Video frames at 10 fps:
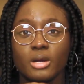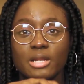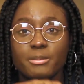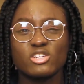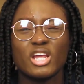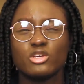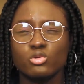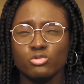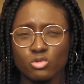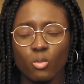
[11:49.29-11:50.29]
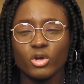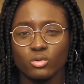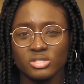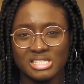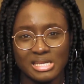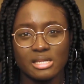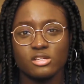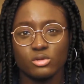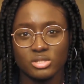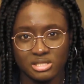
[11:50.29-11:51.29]
and make sure that you know what you're
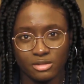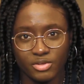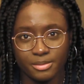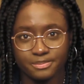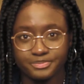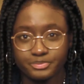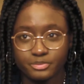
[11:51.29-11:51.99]
saying in your CV,